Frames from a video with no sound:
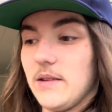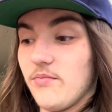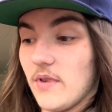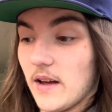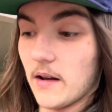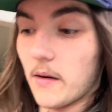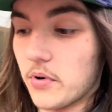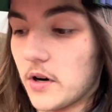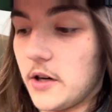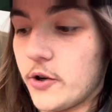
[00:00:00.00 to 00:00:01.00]
I'm
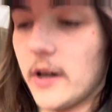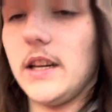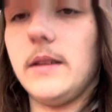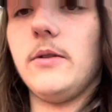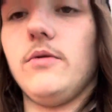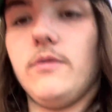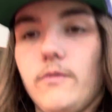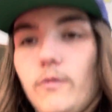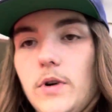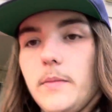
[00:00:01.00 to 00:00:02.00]
pretty sure I need new
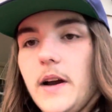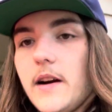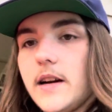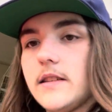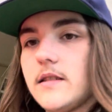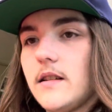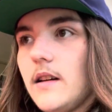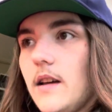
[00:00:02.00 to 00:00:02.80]
wheel bearings,